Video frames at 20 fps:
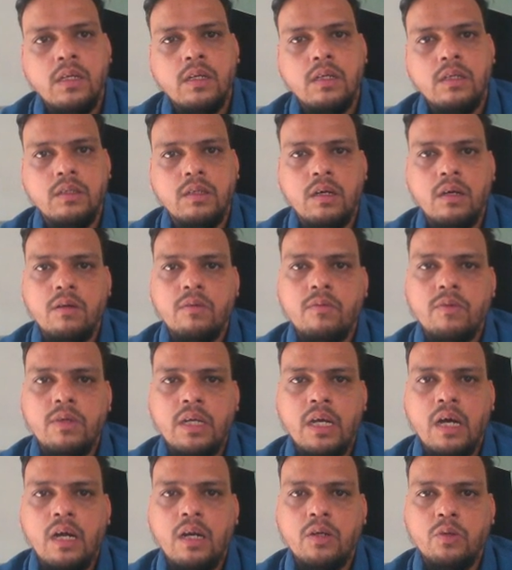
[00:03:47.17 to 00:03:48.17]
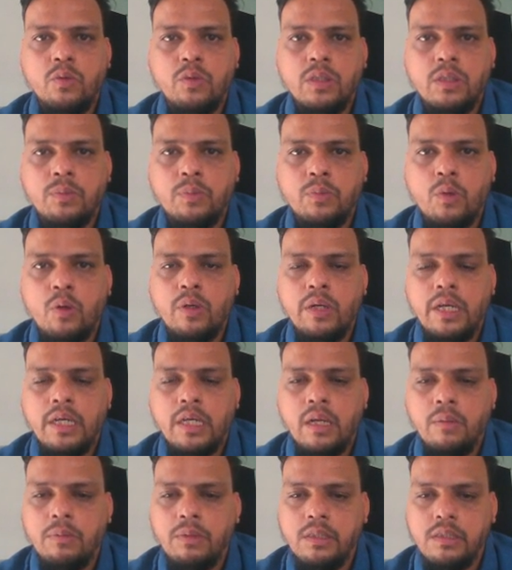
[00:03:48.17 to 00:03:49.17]
Here we are doing pro rata
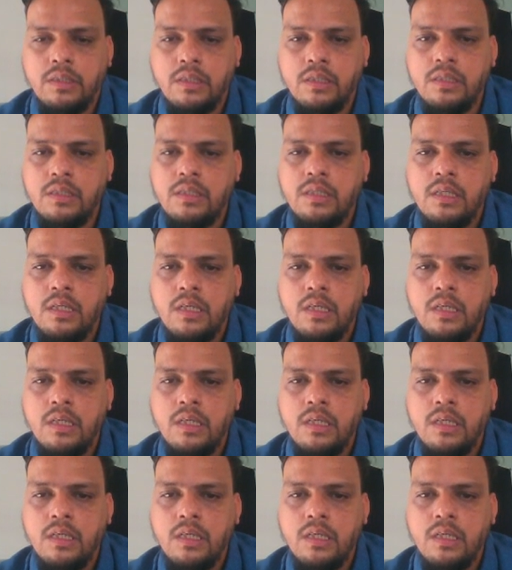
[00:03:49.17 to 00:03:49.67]
basis.